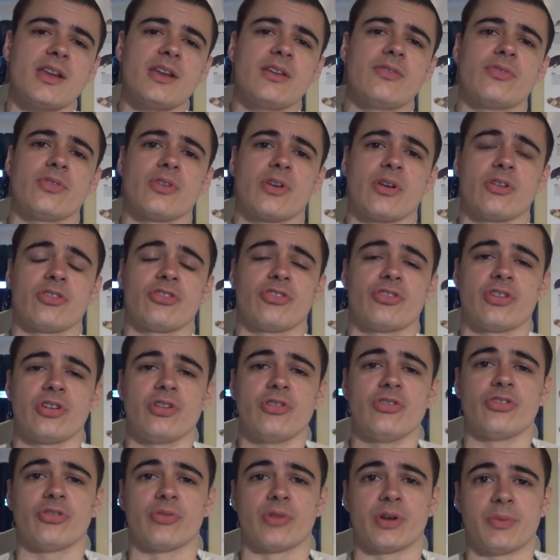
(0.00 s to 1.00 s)
if you're going to
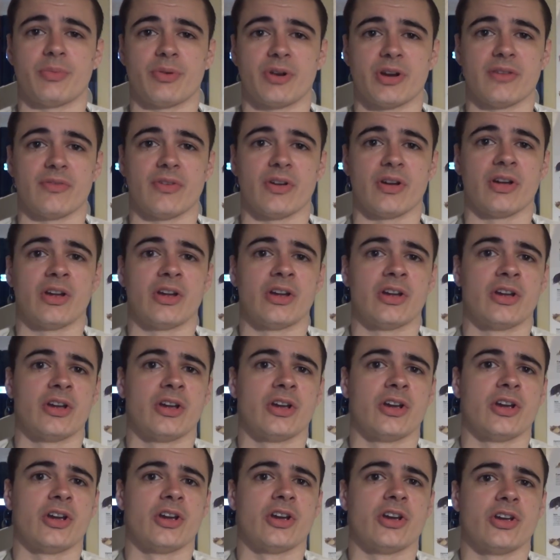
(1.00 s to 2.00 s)
use a rebreather,
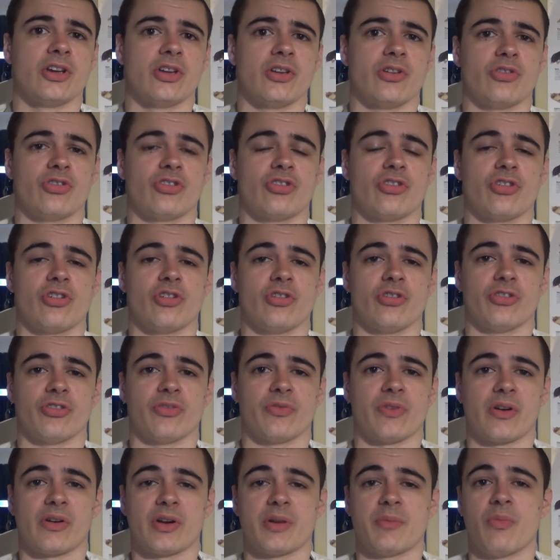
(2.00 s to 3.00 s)
you should use
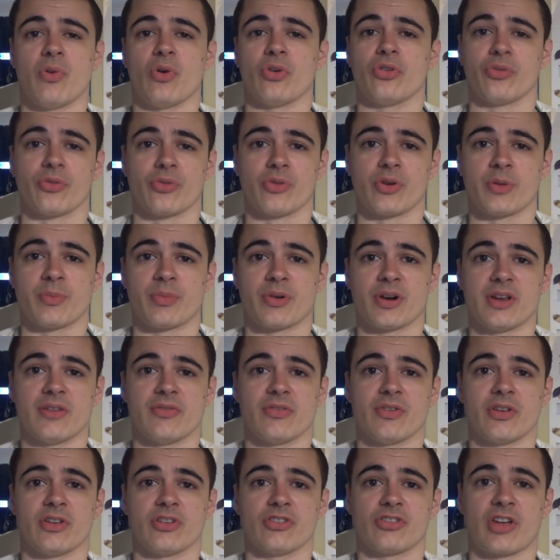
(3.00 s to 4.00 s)
a very modern
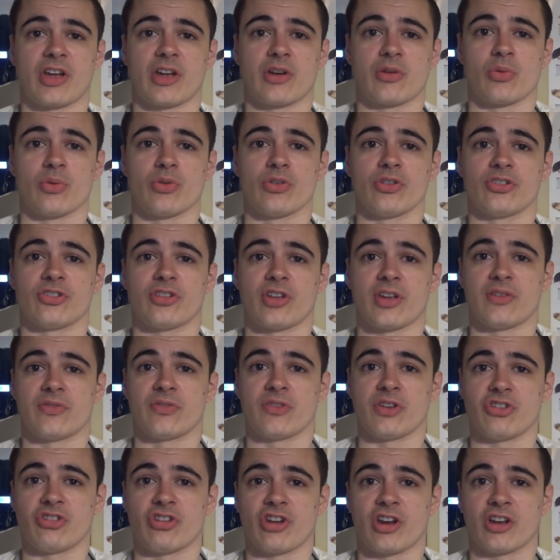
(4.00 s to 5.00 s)
rebreather that's had all the
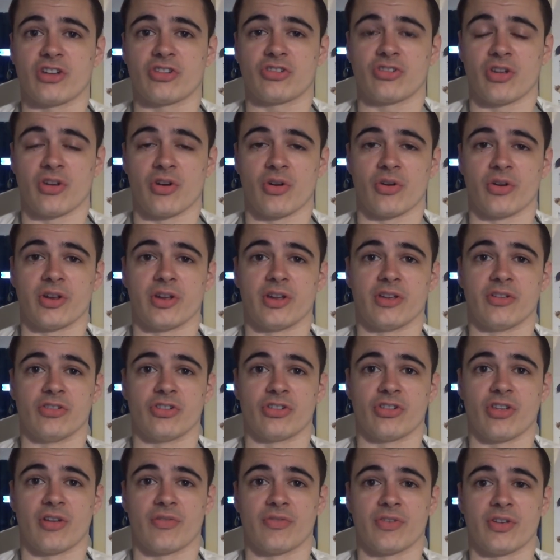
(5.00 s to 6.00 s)
safety checks done on it and
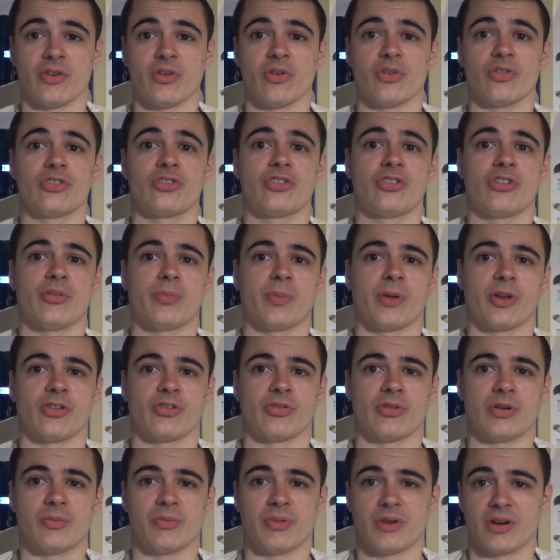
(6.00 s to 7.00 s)
stuff and not
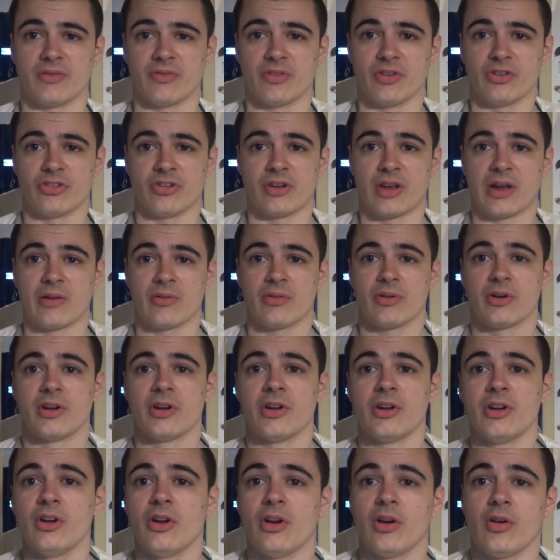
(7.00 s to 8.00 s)
surplus rebreathers. Now,
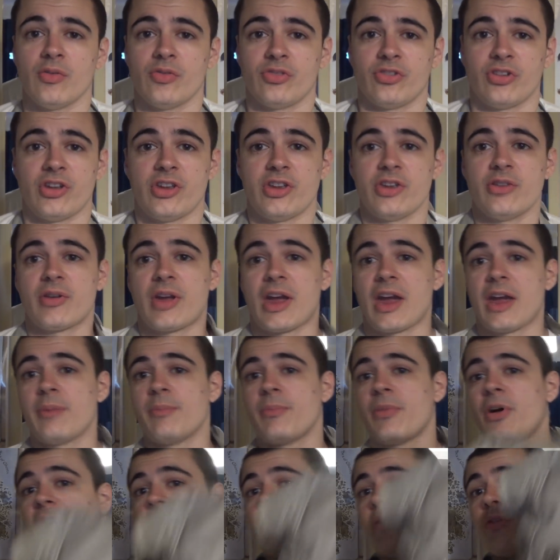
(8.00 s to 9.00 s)
obviously you
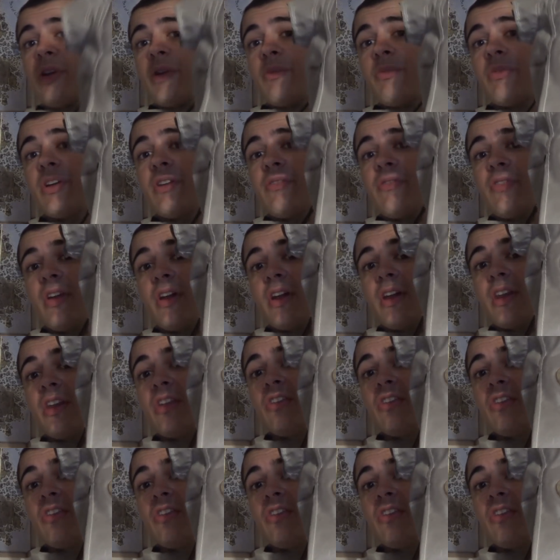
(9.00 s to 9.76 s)
can buy a rebreather like